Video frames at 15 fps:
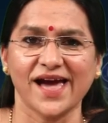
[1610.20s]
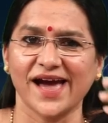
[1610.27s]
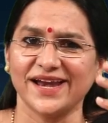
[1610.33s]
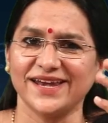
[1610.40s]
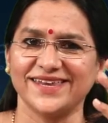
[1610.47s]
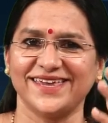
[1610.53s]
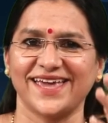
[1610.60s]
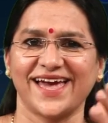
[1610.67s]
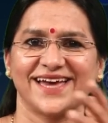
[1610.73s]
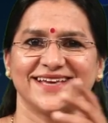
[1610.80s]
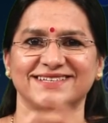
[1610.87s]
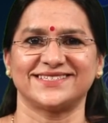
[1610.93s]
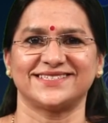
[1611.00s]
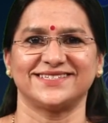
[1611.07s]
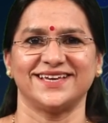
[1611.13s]
And
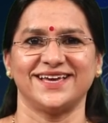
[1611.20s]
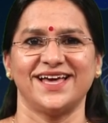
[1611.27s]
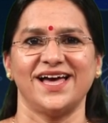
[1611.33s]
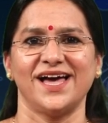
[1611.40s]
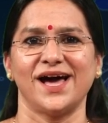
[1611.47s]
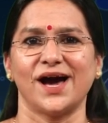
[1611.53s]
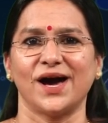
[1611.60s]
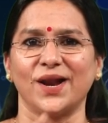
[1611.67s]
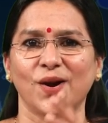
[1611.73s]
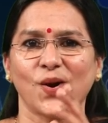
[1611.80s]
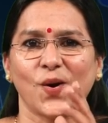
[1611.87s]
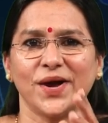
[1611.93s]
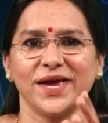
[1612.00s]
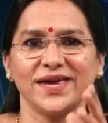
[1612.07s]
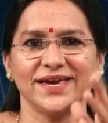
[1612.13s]
yes,
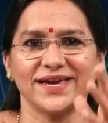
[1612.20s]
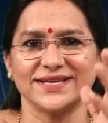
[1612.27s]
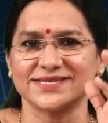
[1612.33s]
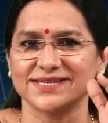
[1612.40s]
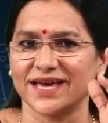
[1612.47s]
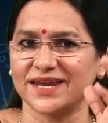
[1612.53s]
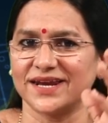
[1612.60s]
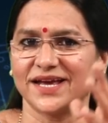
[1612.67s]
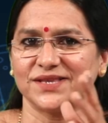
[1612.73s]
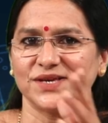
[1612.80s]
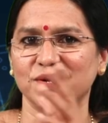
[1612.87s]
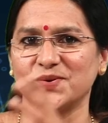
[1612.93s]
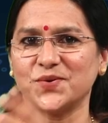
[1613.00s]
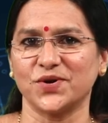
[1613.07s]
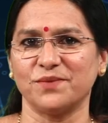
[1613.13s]
alloying is
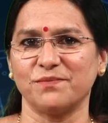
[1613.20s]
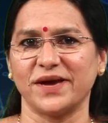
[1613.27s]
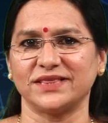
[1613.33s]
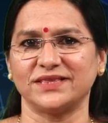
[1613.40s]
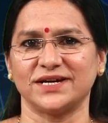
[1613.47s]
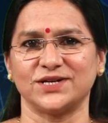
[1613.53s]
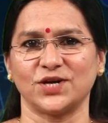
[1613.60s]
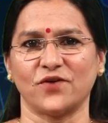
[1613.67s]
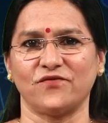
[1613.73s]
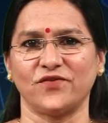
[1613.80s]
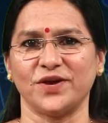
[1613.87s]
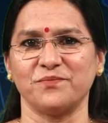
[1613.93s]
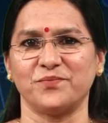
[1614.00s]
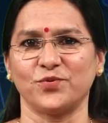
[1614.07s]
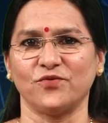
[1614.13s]
another good method of
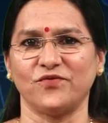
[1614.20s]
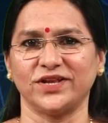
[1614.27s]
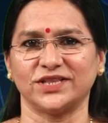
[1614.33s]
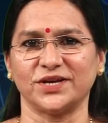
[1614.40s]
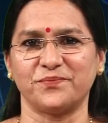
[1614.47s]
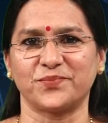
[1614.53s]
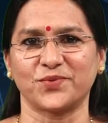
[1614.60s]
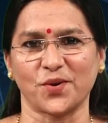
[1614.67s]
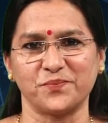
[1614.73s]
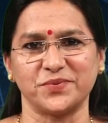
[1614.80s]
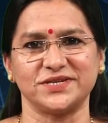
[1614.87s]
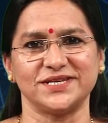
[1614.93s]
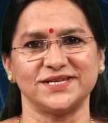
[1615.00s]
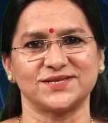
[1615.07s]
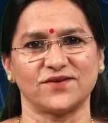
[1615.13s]
improving the
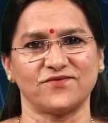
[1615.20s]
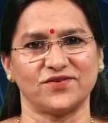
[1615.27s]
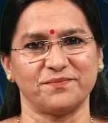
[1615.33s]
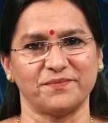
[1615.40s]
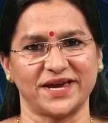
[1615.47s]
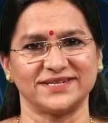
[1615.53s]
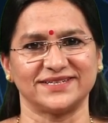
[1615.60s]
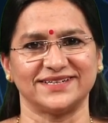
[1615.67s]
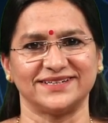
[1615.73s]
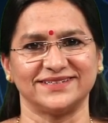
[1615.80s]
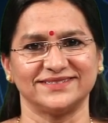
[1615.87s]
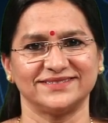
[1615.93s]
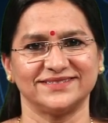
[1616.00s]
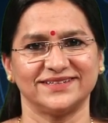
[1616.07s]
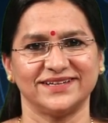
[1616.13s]
properties of a metal.
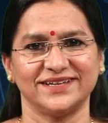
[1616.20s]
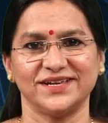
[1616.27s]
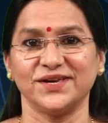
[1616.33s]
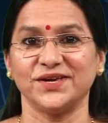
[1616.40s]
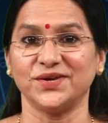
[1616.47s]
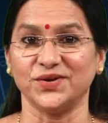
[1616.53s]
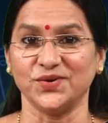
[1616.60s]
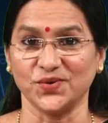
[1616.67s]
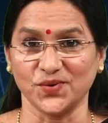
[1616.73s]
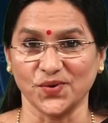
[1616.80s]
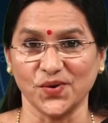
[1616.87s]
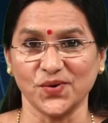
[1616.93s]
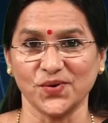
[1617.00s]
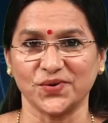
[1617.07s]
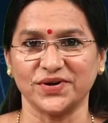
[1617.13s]
You
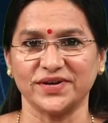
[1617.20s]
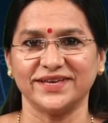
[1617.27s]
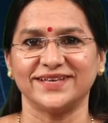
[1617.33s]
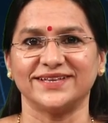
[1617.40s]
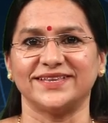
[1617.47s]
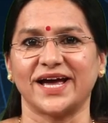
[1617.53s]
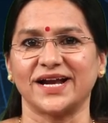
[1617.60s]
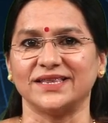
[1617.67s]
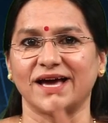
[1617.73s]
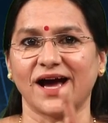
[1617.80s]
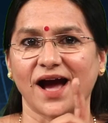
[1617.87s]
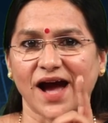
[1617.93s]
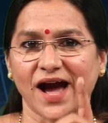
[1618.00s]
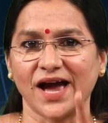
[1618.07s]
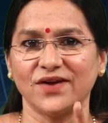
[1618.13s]
know that the
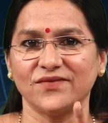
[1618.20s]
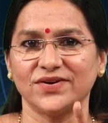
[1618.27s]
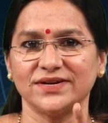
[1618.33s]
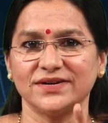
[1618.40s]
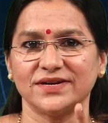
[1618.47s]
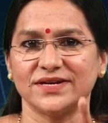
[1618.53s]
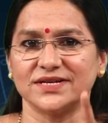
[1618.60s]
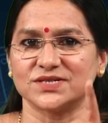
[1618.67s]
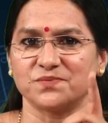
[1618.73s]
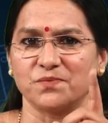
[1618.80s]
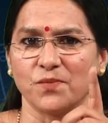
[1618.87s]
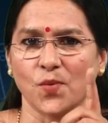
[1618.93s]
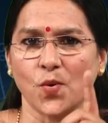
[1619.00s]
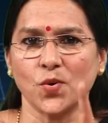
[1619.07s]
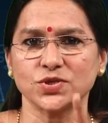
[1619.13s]
iron is
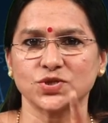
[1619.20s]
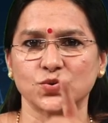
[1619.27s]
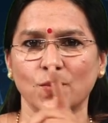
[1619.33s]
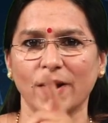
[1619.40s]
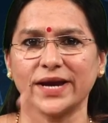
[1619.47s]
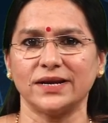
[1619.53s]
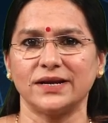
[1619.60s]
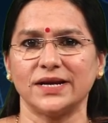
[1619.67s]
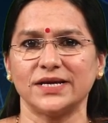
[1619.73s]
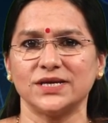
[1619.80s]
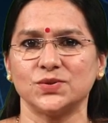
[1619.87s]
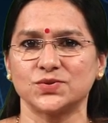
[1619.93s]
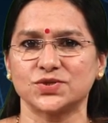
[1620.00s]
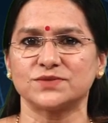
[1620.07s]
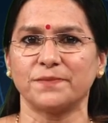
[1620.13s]
most widely
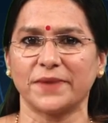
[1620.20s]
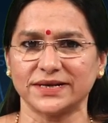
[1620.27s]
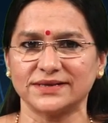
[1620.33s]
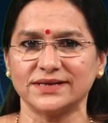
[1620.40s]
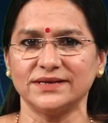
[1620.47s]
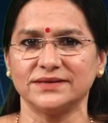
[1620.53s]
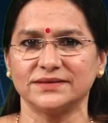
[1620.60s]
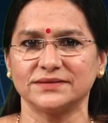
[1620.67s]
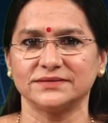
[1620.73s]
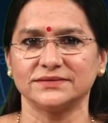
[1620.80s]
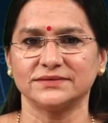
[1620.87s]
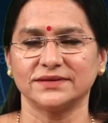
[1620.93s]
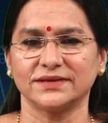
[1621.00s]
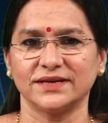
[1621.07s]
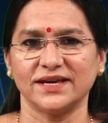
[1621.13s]
used metal
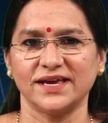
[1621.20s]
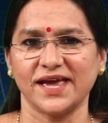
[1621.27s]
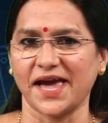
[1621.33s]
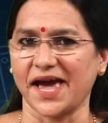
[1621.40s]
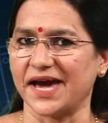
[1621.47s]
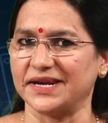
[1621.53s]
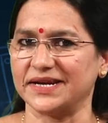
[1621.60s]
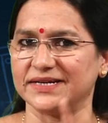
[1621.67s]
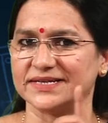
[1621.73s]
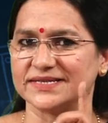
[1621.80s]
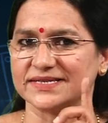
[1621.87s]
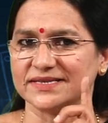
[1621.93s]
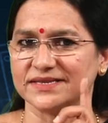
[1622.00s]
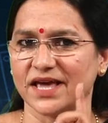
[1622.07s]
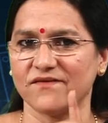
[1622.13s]
and it
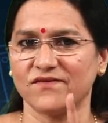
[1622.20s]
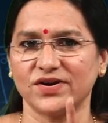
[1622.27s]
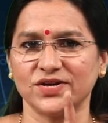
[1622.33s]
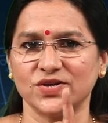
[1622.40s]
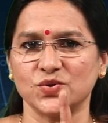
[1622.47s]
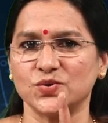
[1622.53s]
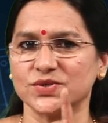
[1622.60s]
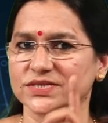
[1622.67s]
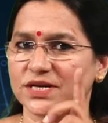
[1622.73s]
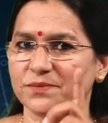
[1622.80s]
is never used